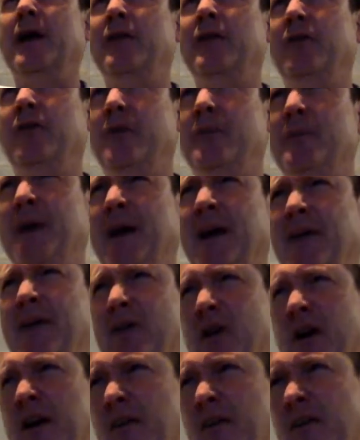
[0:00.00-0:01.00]
that might have a
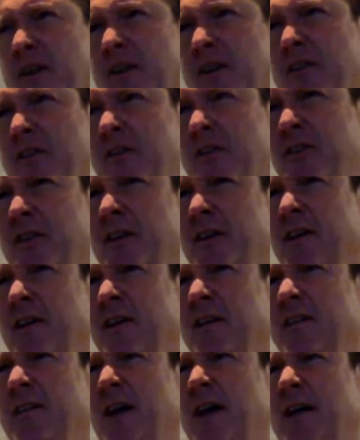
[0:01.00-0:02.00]
lot of disks,
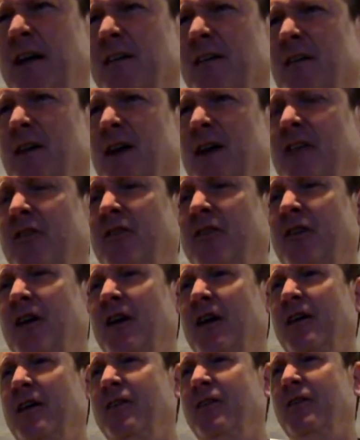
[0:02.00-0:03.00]
that lets
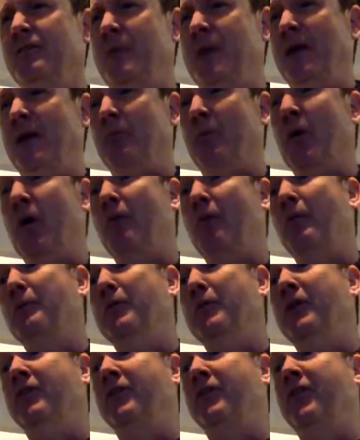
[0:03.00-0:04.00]
us make a
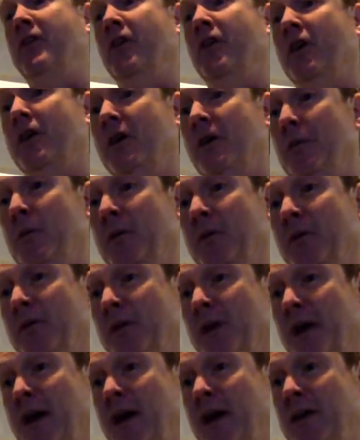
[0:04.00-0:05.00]
probabilistic argument
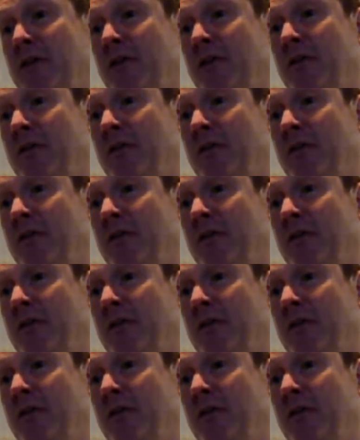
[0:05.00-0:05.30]
that